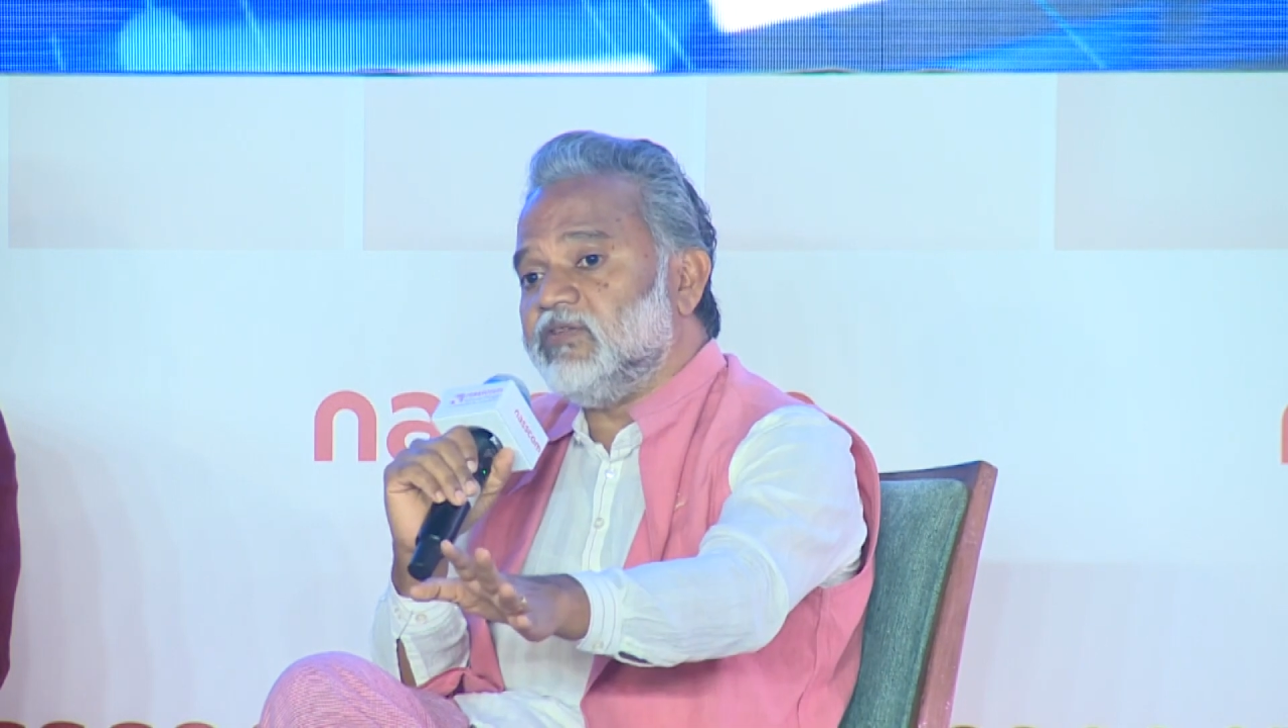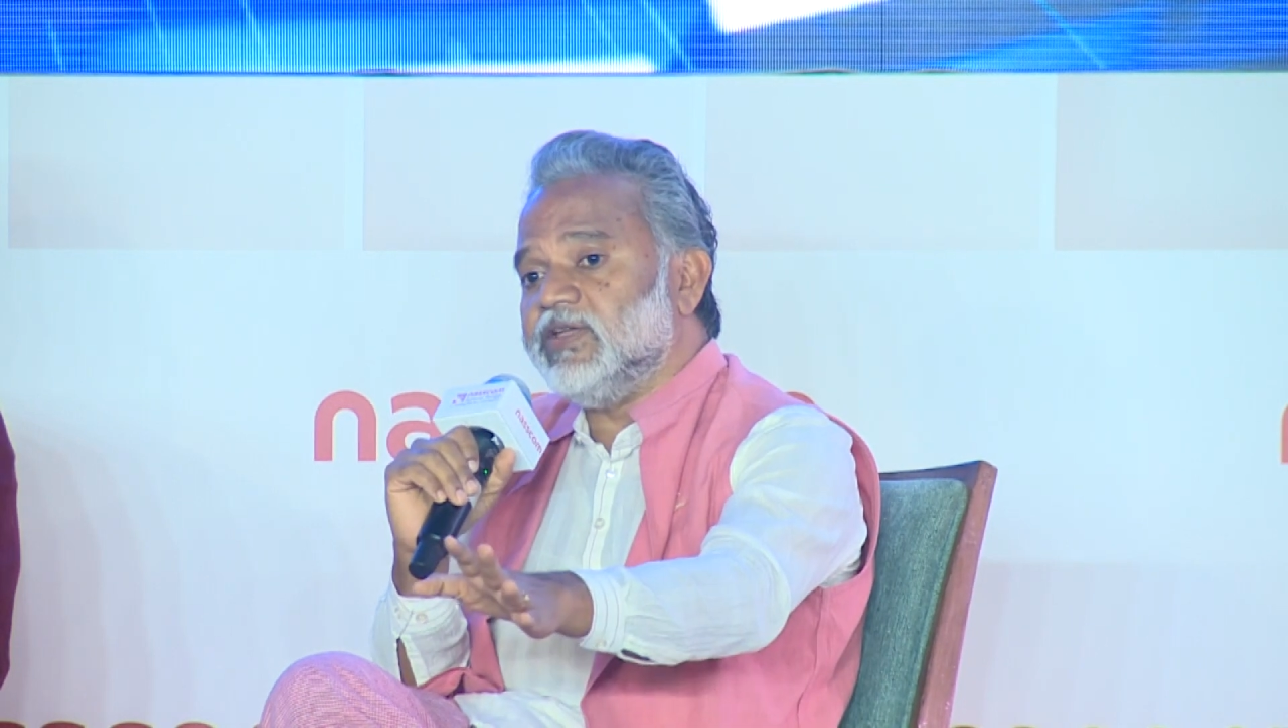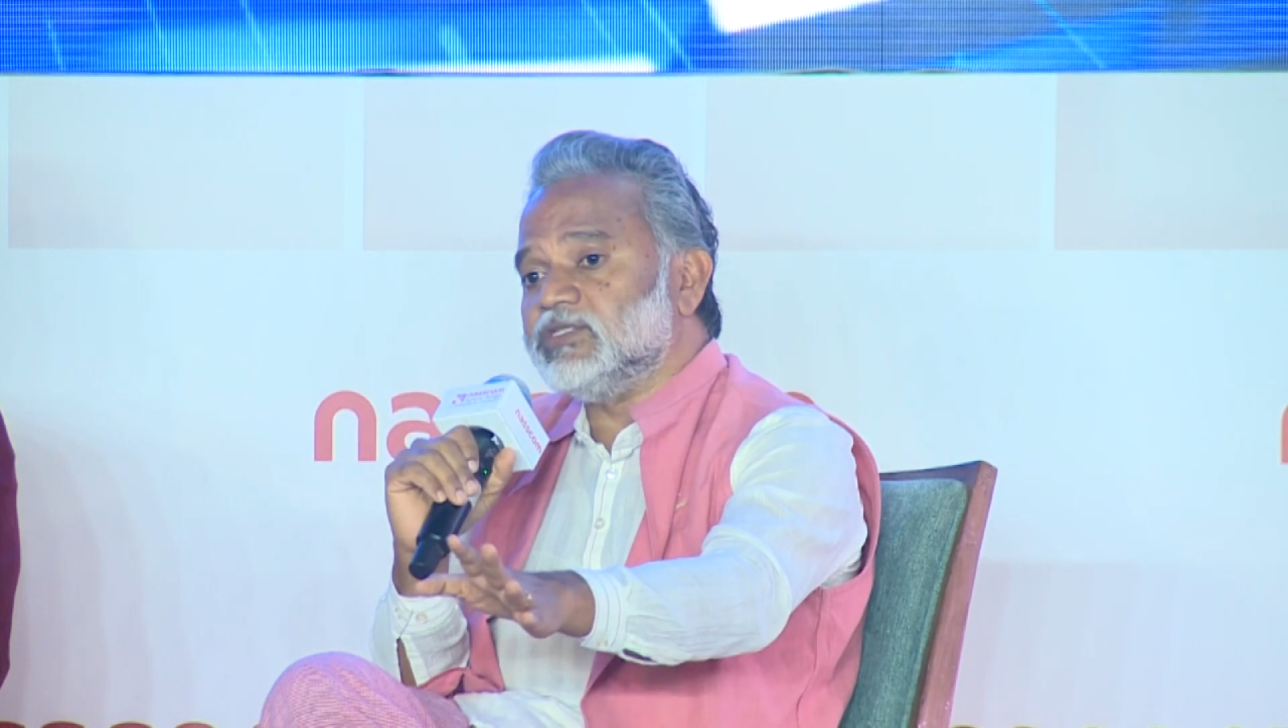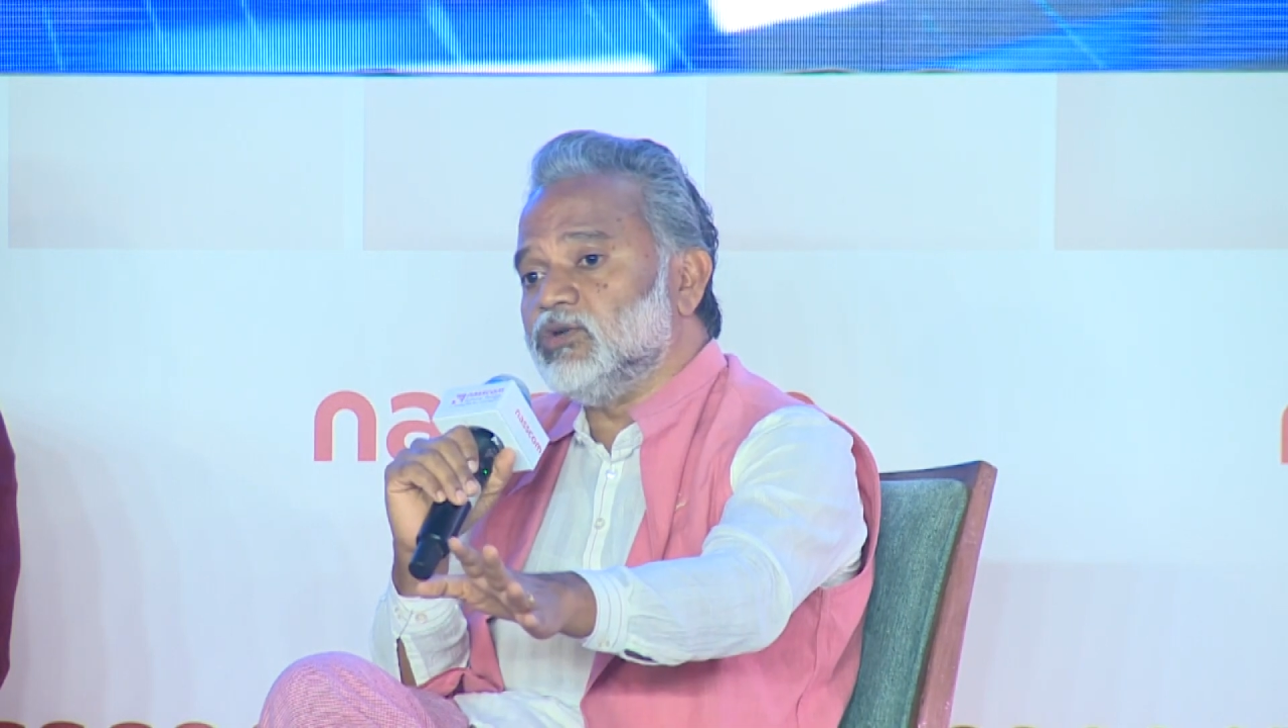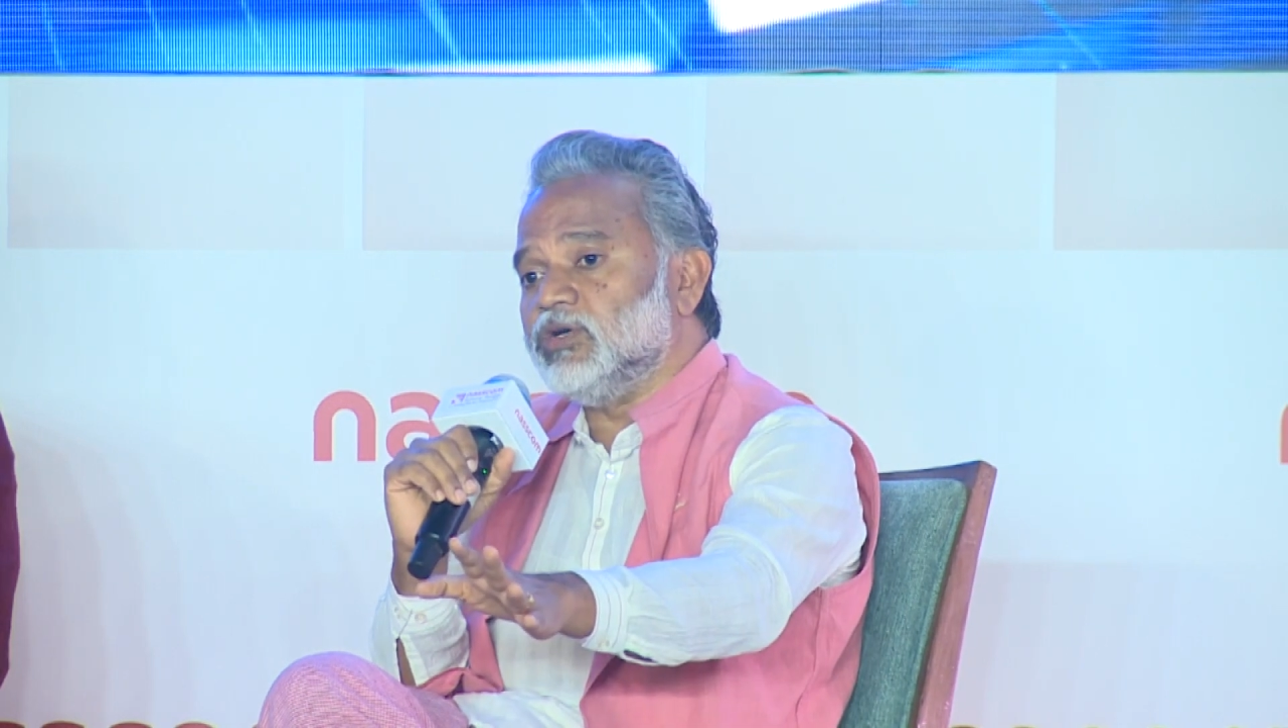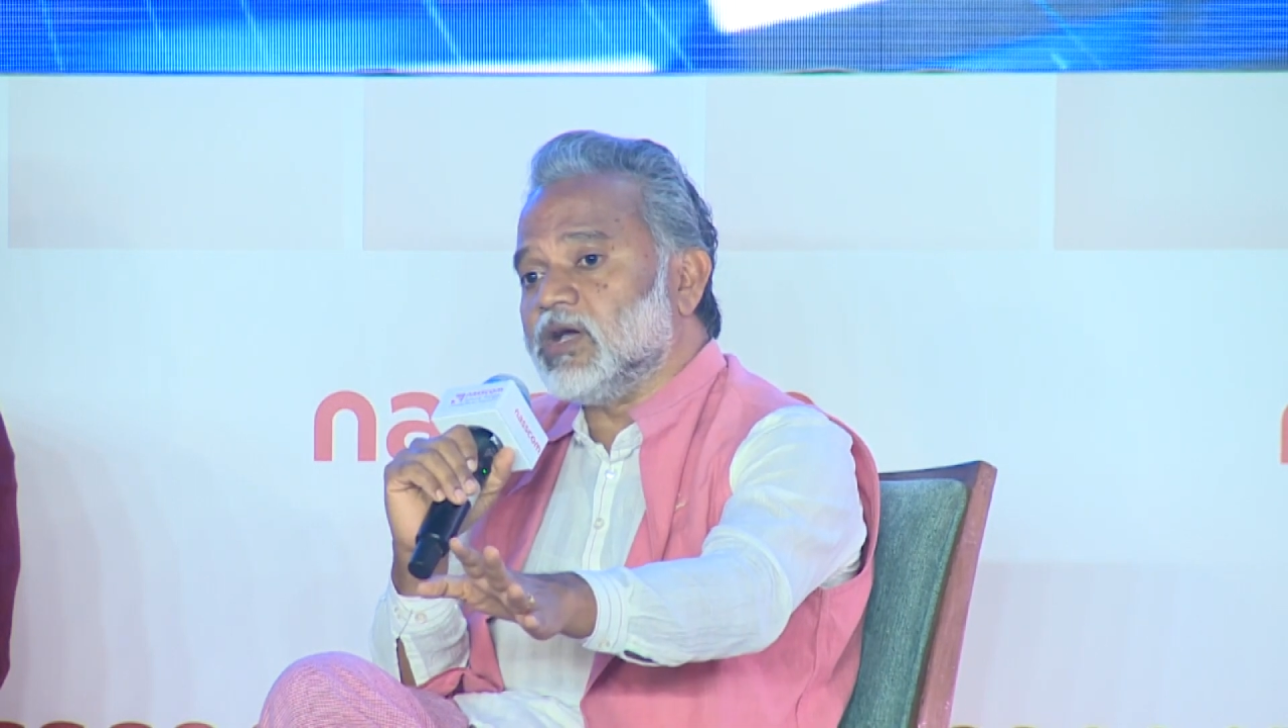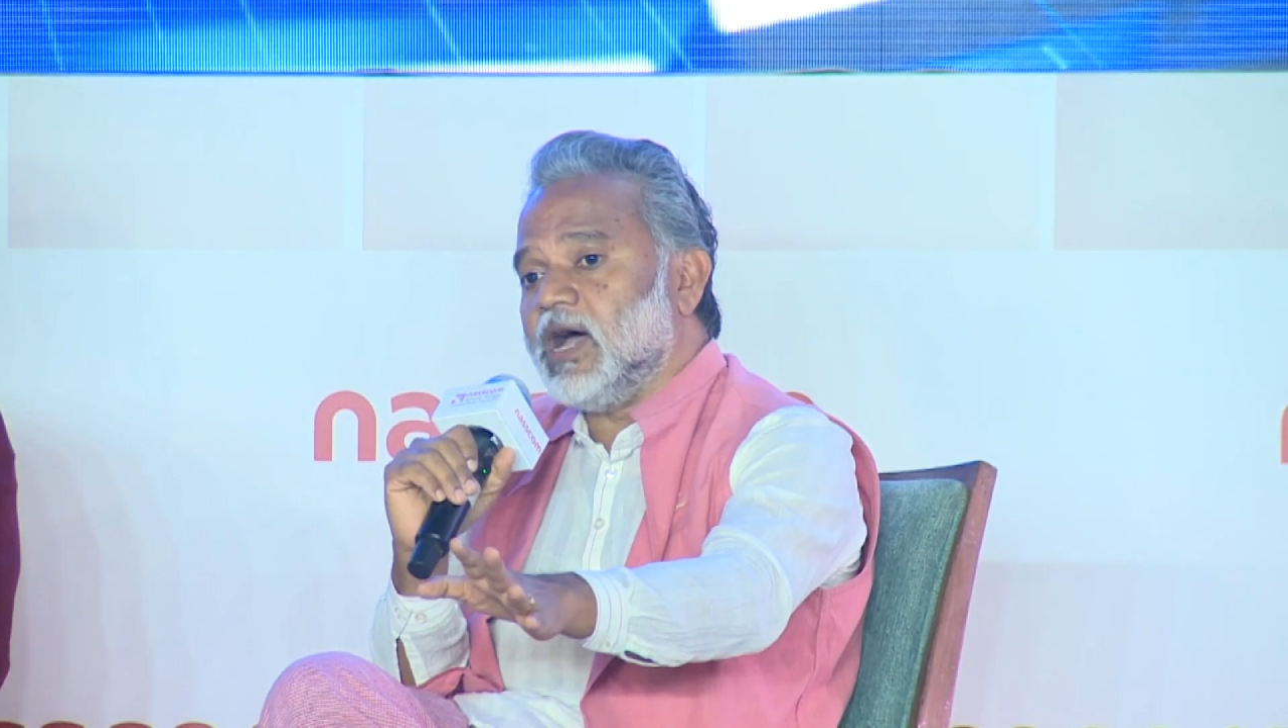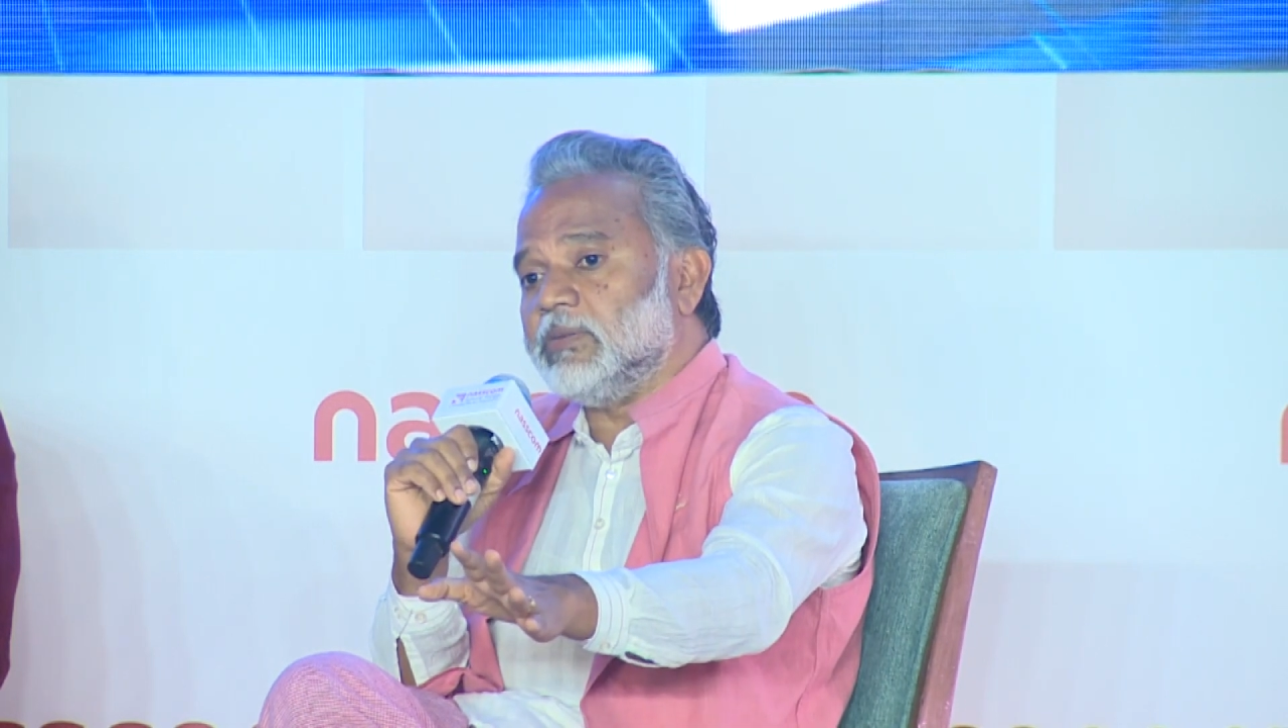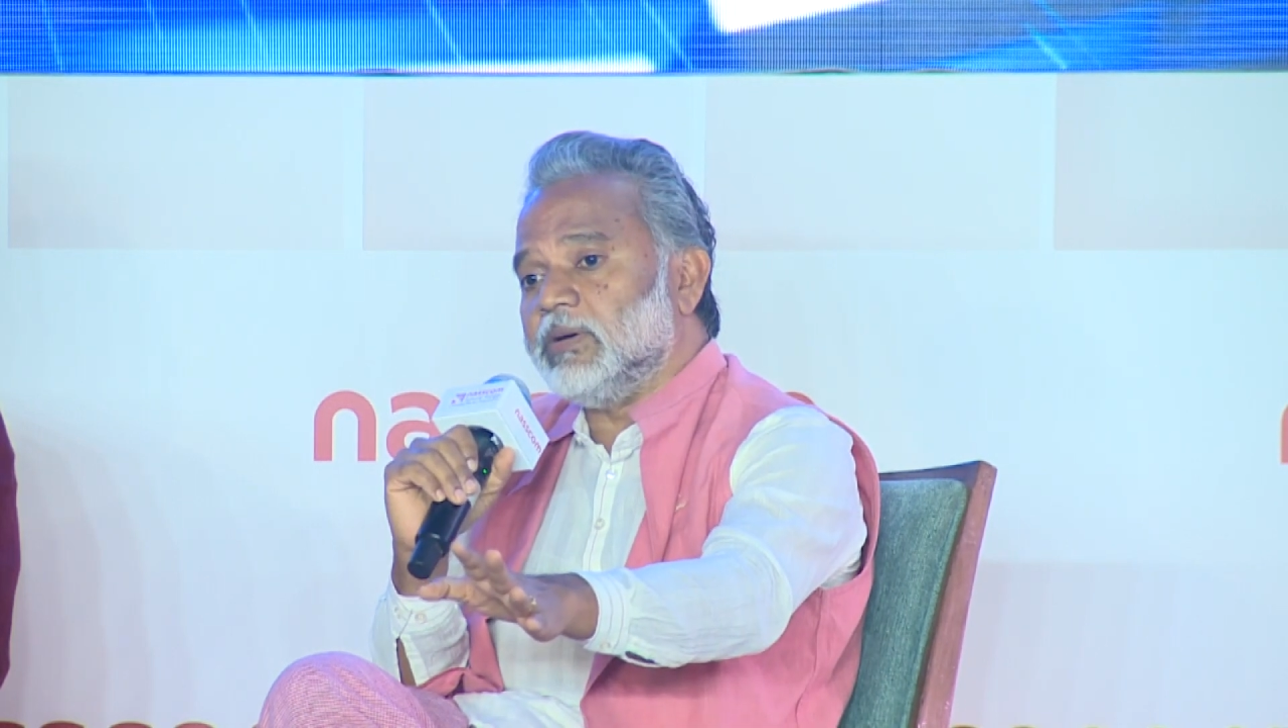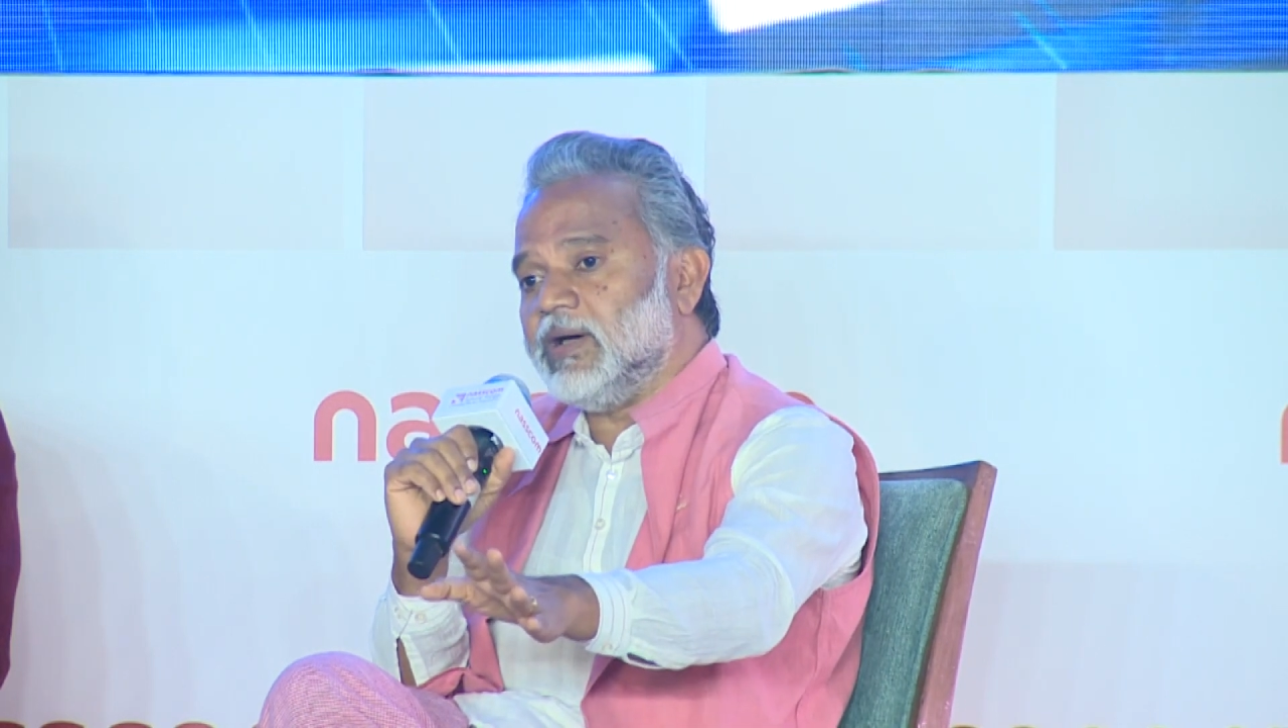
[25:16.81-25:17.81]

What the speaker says: waste go to carbon